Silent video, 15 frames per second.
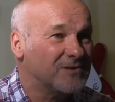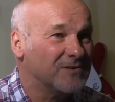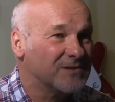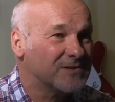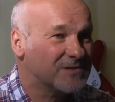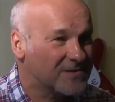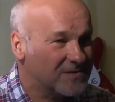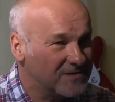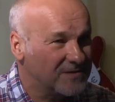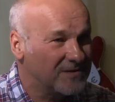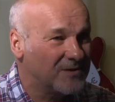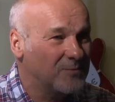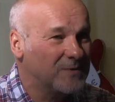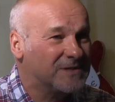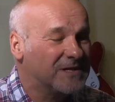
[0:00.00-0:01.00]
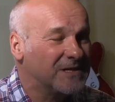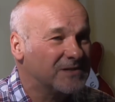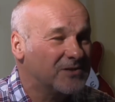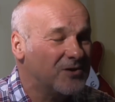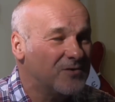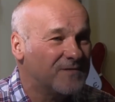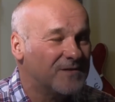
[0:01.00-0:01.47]
long as, you know, we
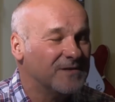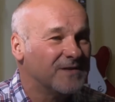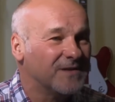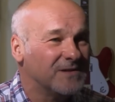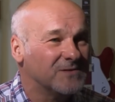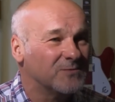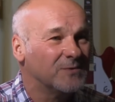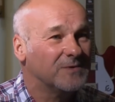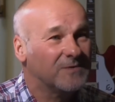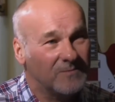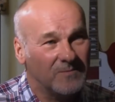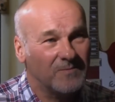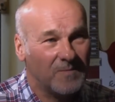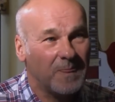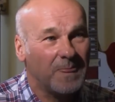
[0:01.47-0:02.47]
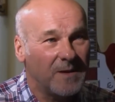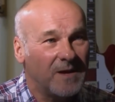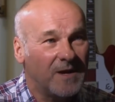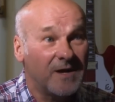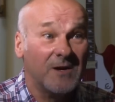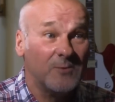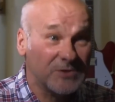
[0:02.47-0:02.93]
ticked over and things were...
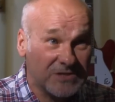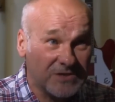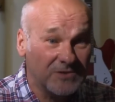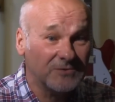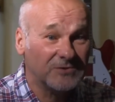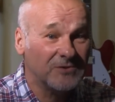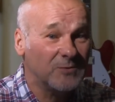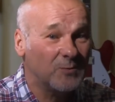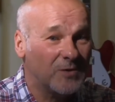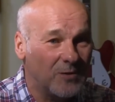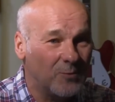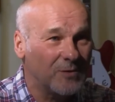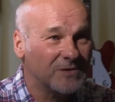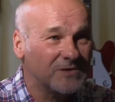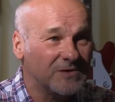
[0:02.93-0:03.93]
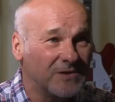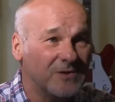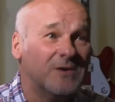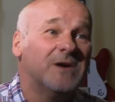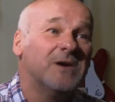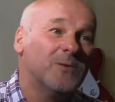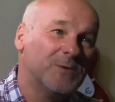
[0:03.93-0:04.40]
And I was still doing what I wanted to
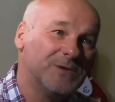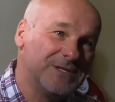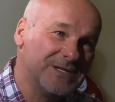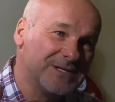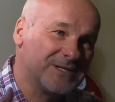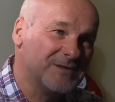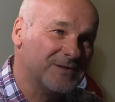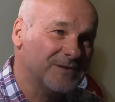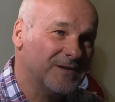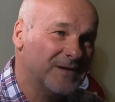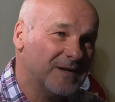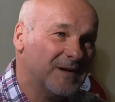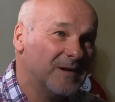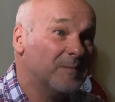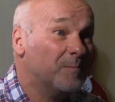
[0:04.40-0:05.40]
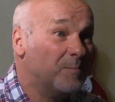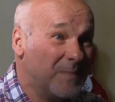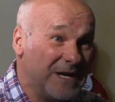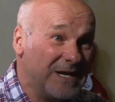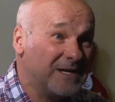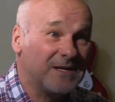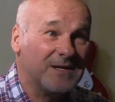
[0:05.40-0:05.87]
do, which is to
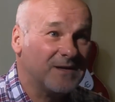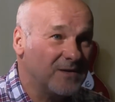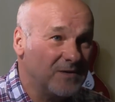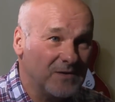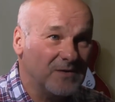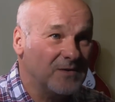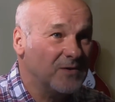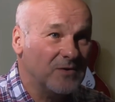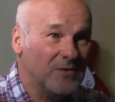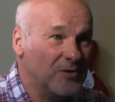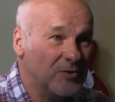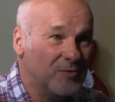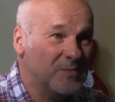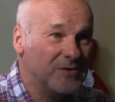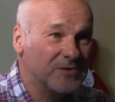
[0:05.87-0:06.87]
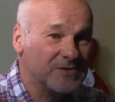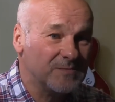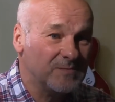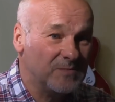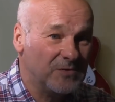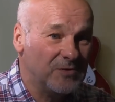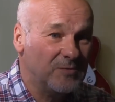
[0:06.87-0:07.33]
make new music,
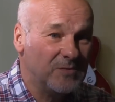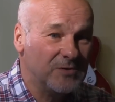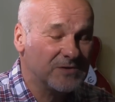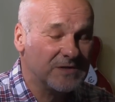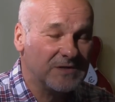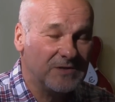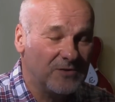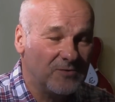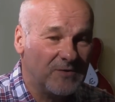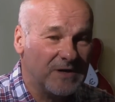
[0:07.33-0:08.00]
new music, new